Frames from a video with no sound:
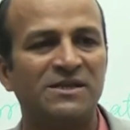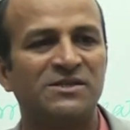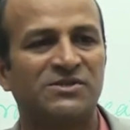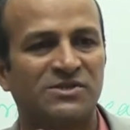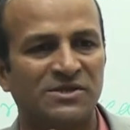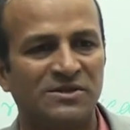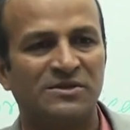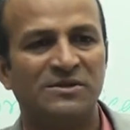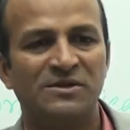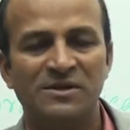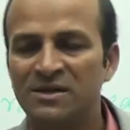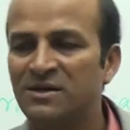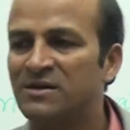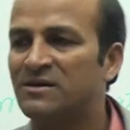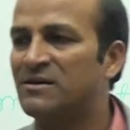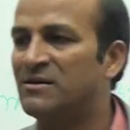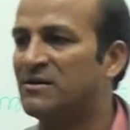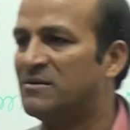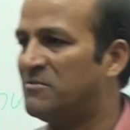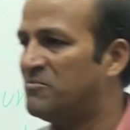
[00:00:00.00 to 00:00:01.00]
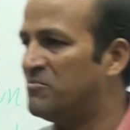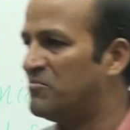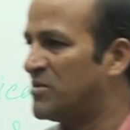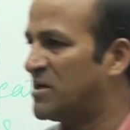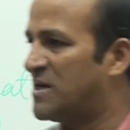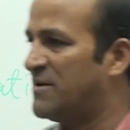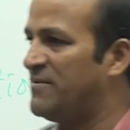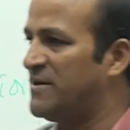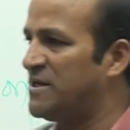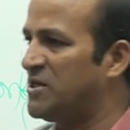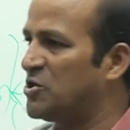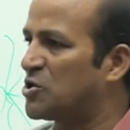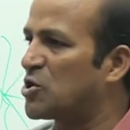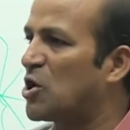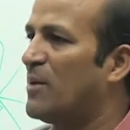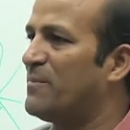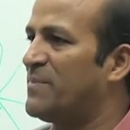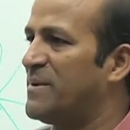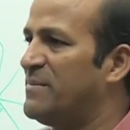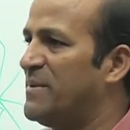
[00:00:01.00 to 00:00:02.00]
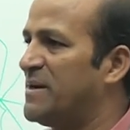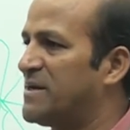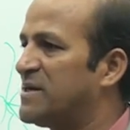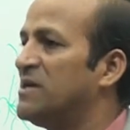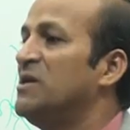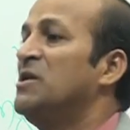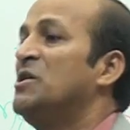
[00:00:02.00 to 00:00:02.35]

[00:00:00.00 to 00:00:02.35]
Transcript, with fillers: is uh, um, giving you compliment,